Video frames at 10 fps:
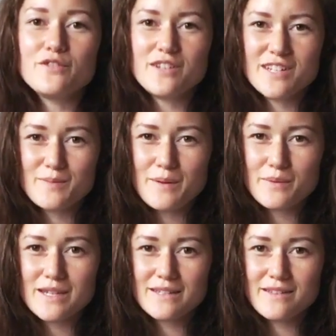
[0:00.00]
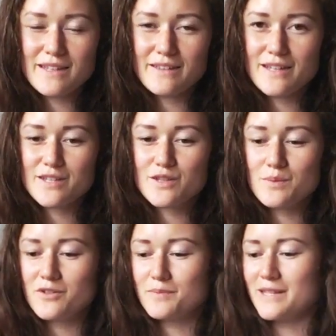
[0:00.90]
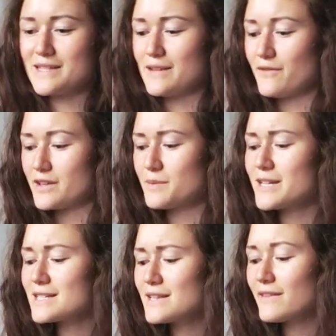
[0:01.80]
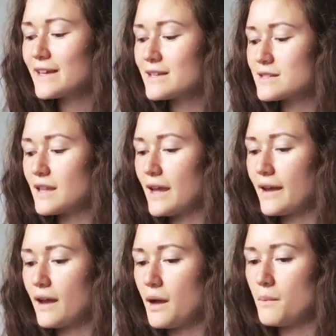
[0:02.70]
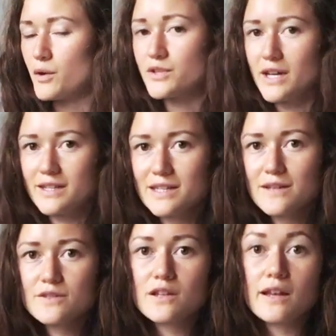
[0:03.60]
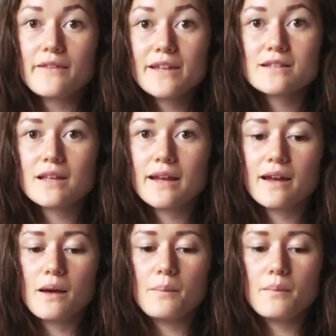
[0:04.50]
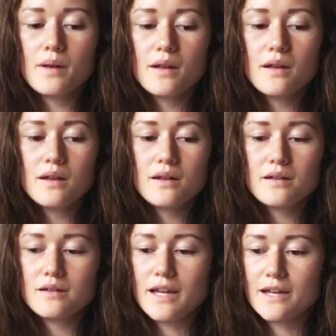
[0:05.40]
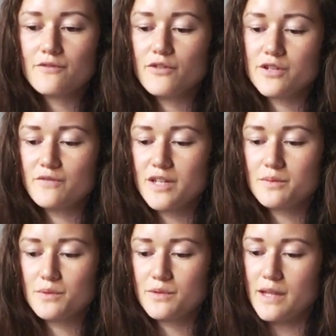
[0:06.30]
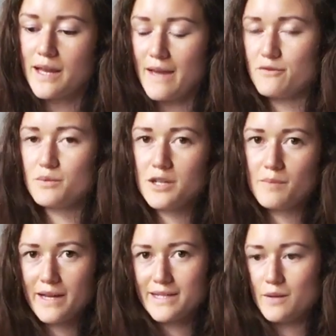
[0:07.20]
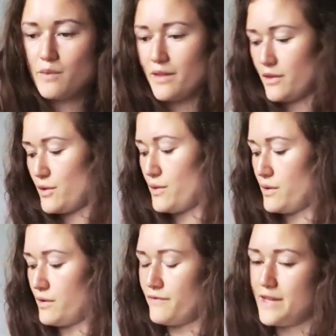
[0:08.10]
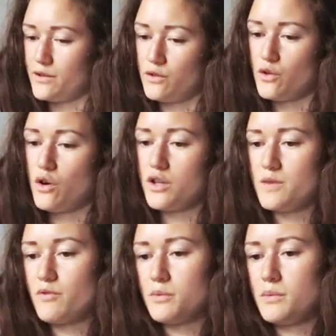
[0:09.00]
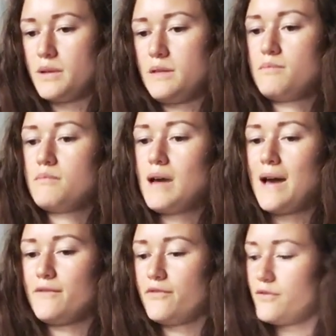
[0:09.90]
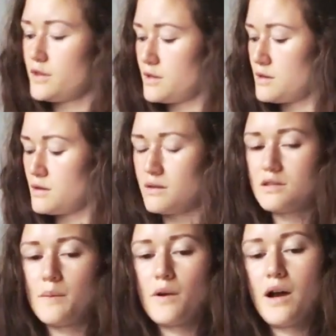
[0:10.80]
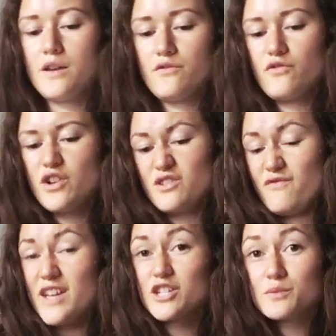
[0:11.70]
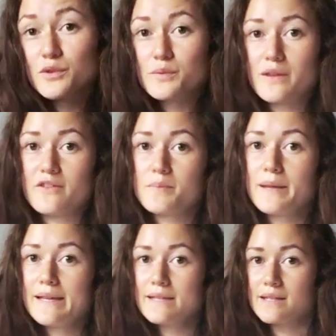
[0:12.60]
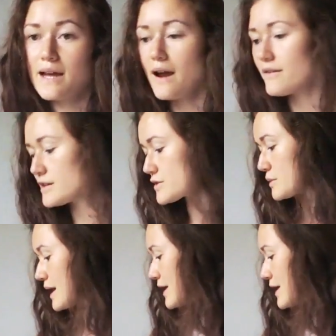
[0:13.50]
food, because people tend to think that it's super expensive, especially things like alternatives. So like things like frozen vegetables, like everybody buys them, whether you're vegan or not, you probably have some kind of frozen vegetables, whether it's peas and carrots or